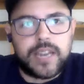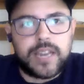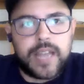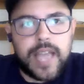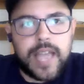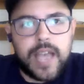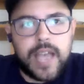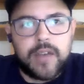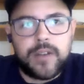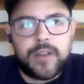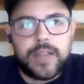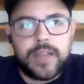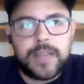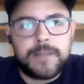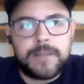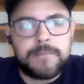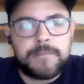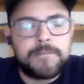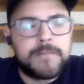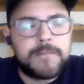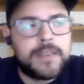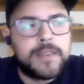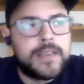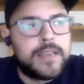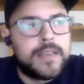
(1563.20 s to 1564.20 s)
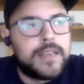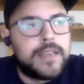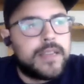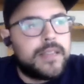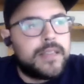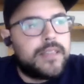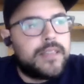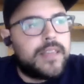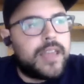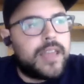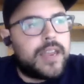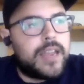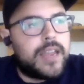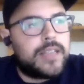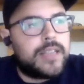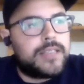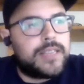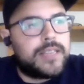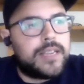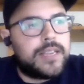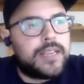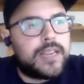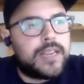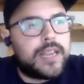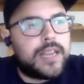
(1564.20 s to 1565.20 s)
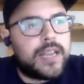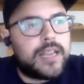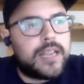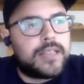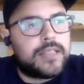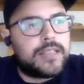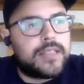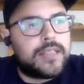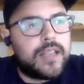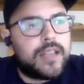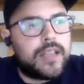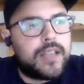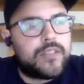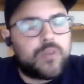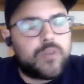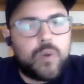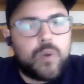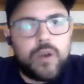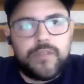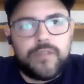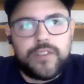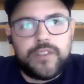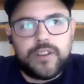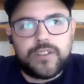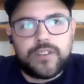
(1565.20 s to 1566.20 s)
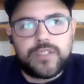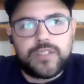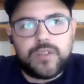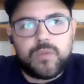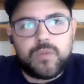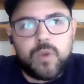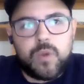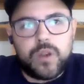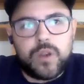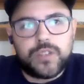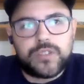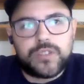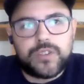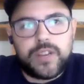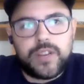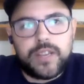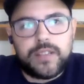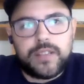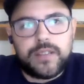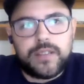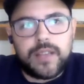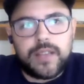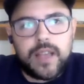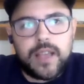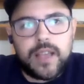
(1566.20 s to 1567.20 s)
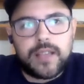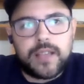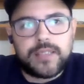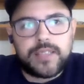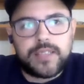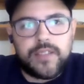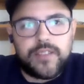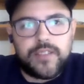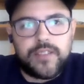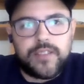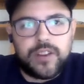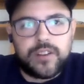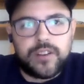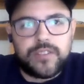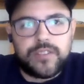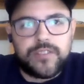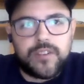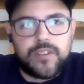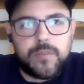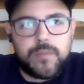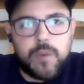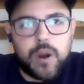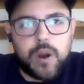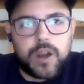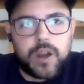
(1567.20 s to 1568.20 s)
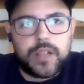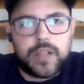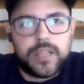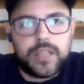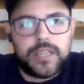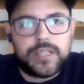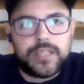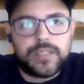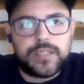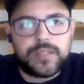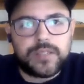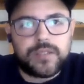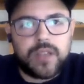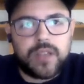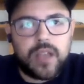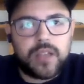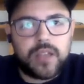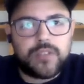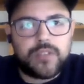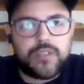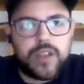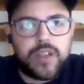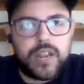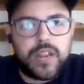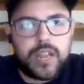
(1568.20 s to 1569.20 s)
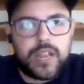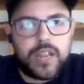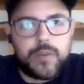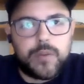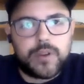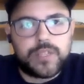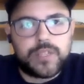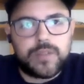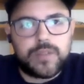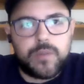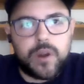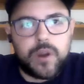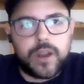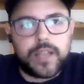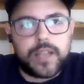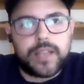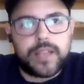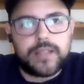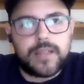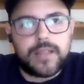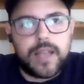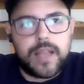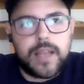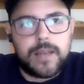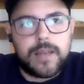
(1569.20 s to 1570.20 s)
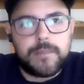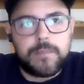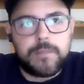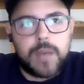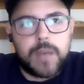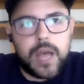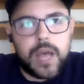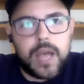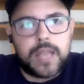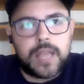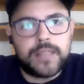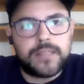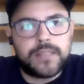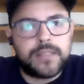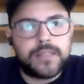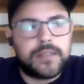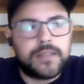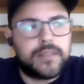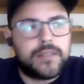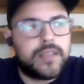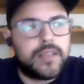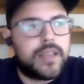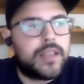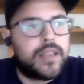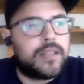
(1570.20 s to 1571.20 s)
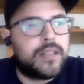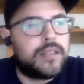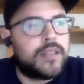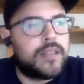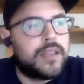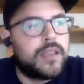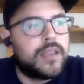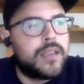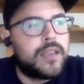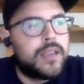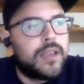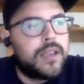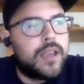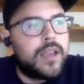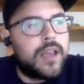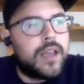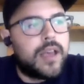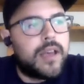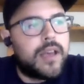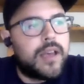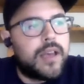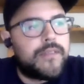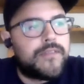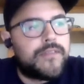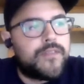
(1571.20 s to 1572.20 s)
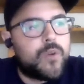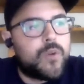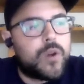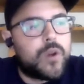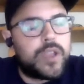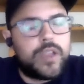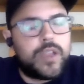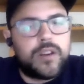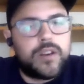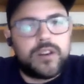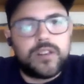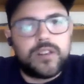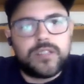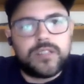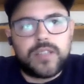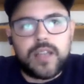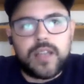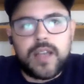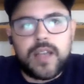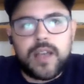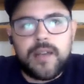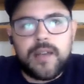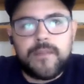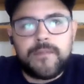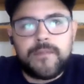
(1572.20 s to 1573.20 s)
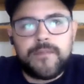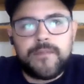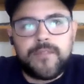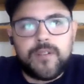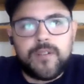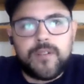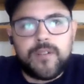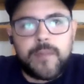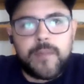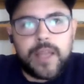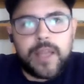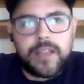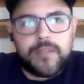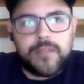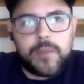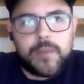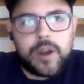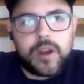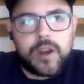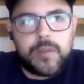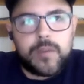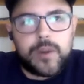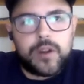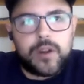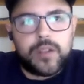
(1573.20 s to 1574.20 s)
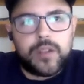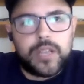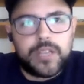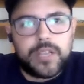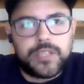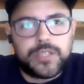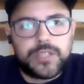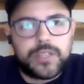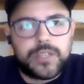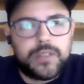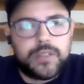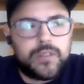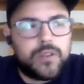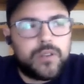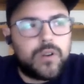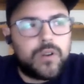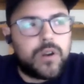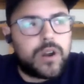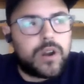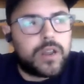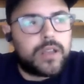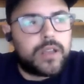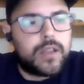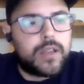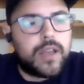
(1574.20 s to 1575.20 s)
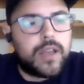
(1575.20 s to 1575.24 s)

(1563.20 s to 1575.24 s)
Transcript: accounting. Then I did 12 years in Wall Street, 7 years for Barclays, trading emerging market bonds. Then 4 years for Bank of America Merrill Lynch in New York,